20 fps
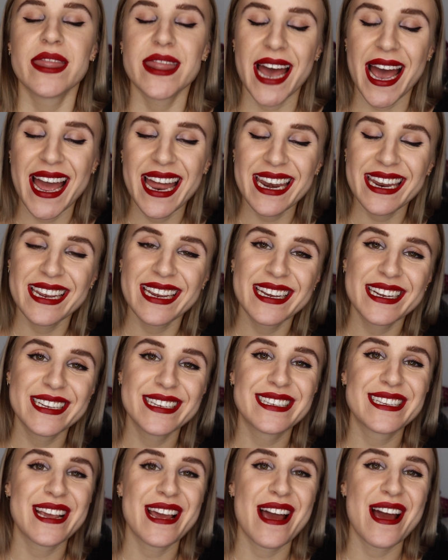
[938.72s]
That
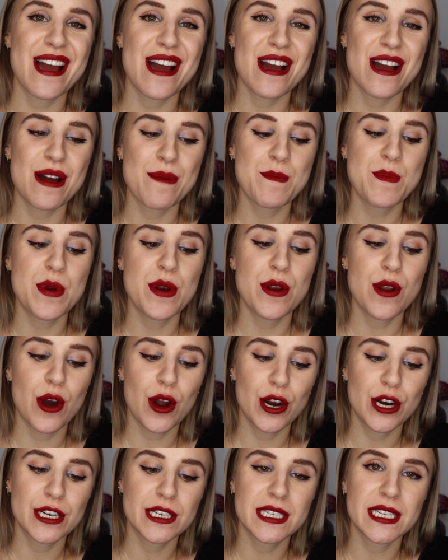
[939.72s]
is
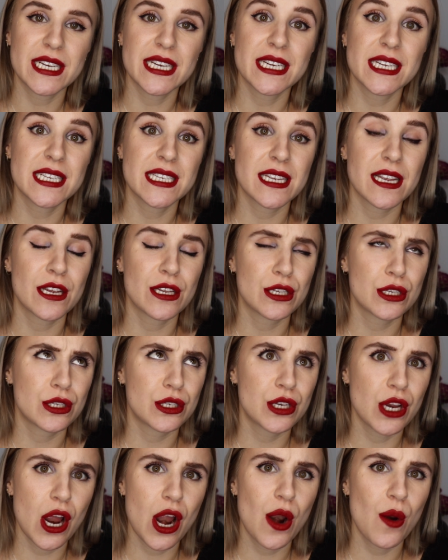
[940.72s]
Nars's
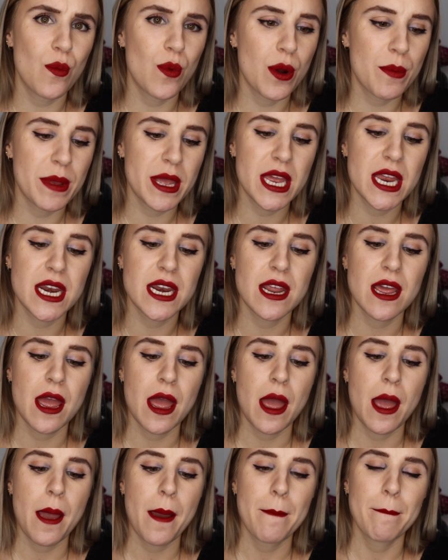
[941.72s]

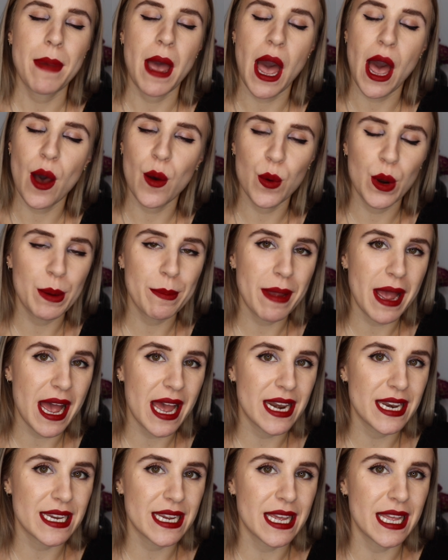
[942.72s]
StarWoman
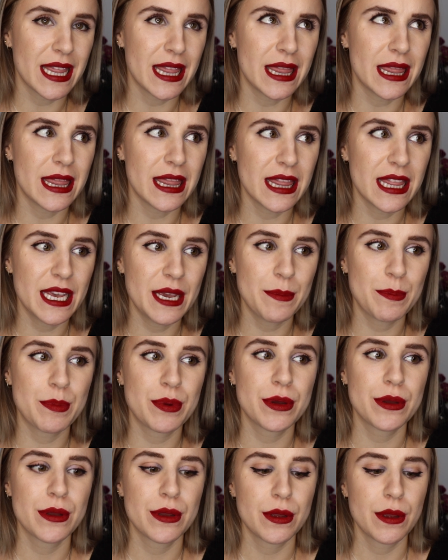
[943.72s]
Powermatte Lip
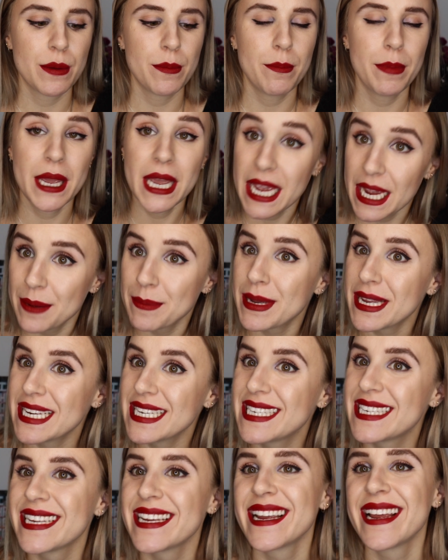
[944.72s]

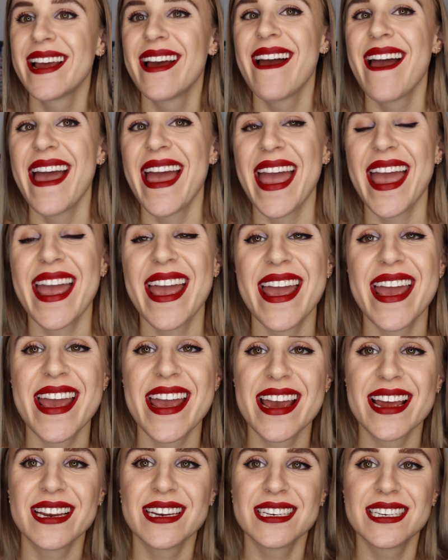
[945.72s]
Pigment,
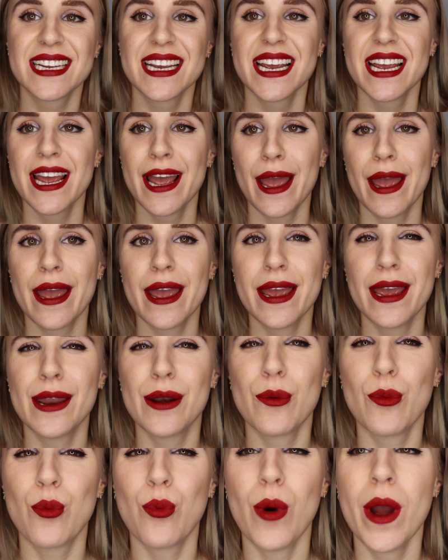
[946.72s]
and
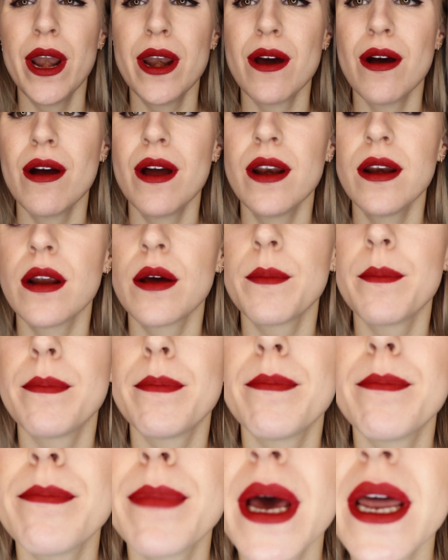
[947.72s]
it went on
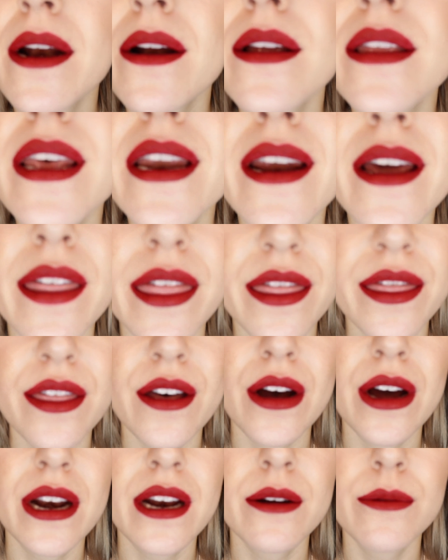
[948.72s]
better than I
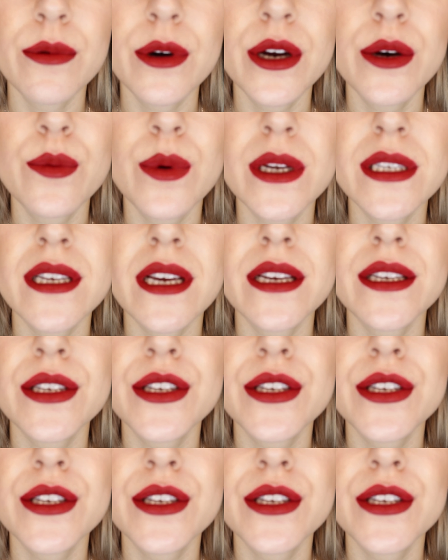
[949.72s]
thought it would once I